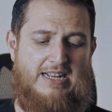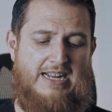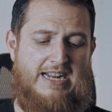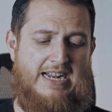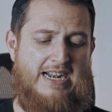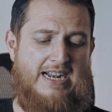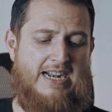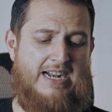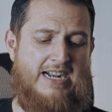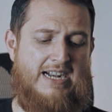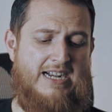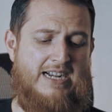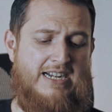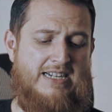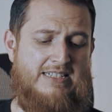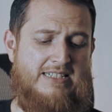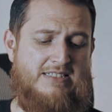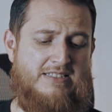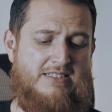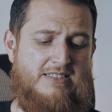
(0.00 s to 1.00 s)

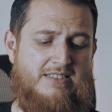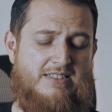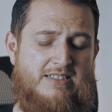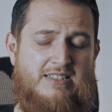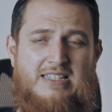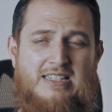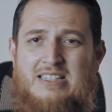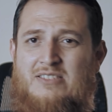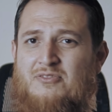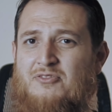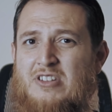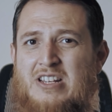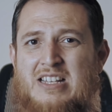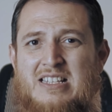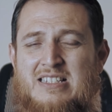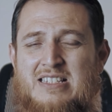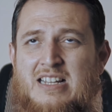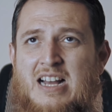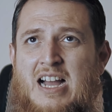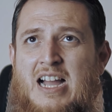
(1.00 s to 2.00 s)
and it
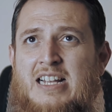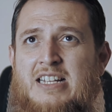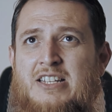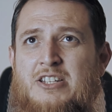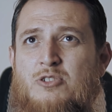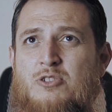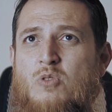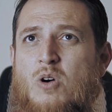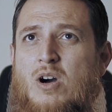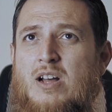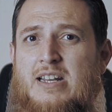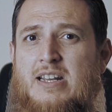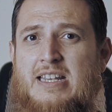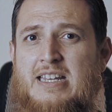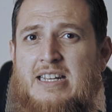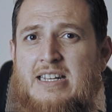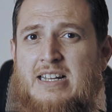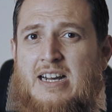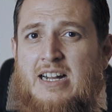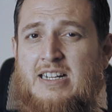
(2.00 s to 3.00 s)
feels like you are
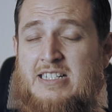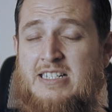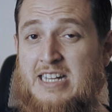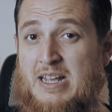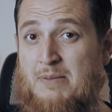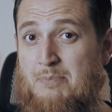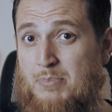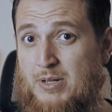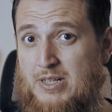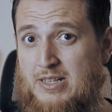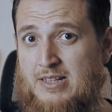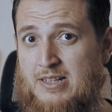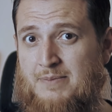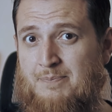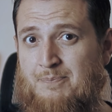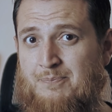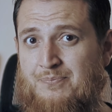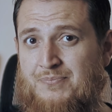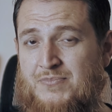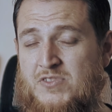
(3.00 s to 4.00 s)
in a temple,
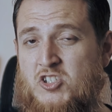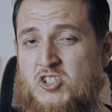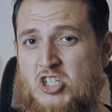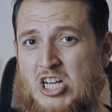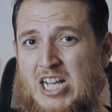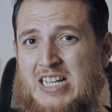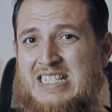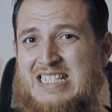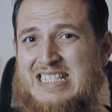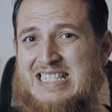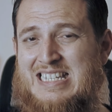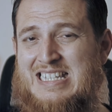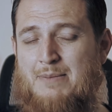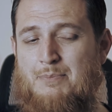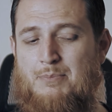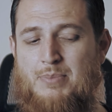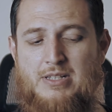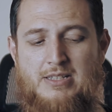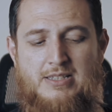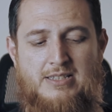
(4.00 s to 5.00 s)
Chinese
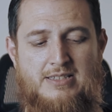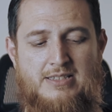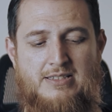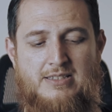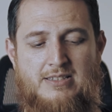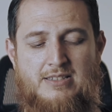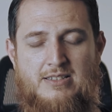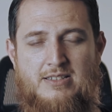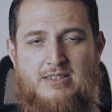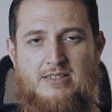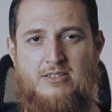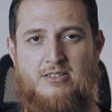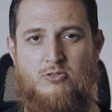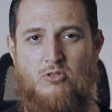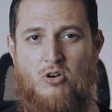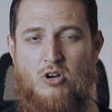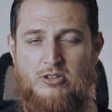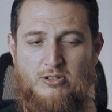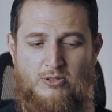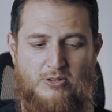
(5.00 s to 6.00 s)
temple.
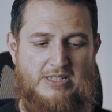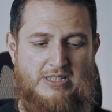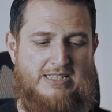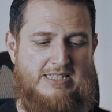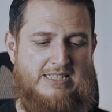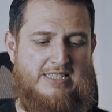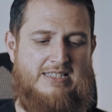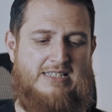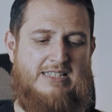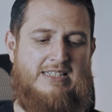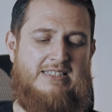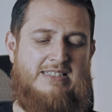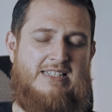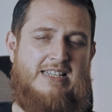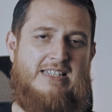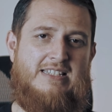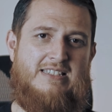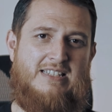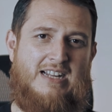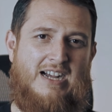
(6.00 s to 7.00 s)
Although it
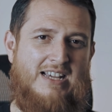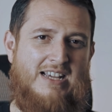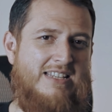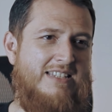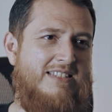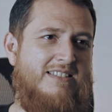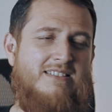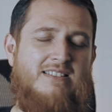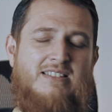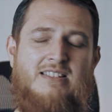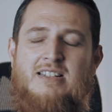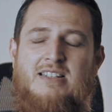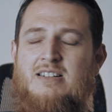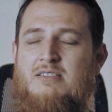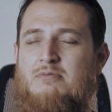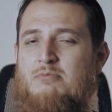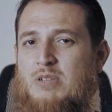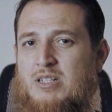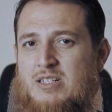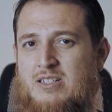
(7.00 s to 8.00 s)
says Thais,
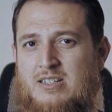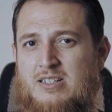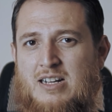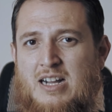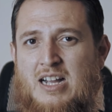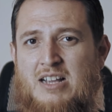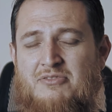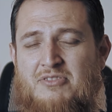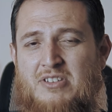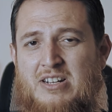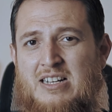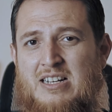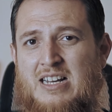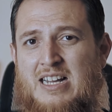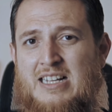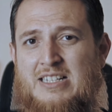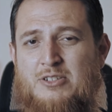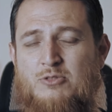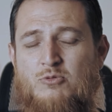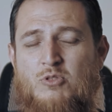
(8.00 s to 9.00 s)
but I feel
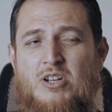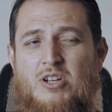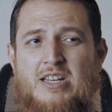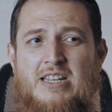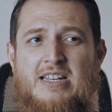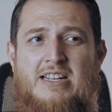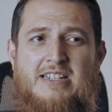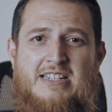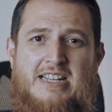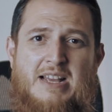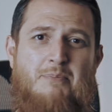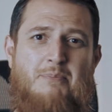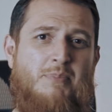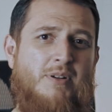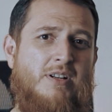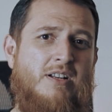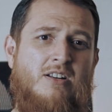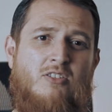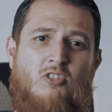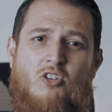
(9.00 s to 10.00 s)
like you are in a
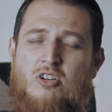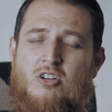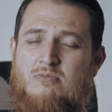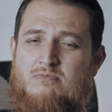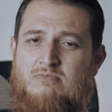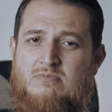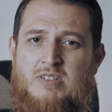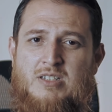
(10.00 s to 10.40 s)
temple or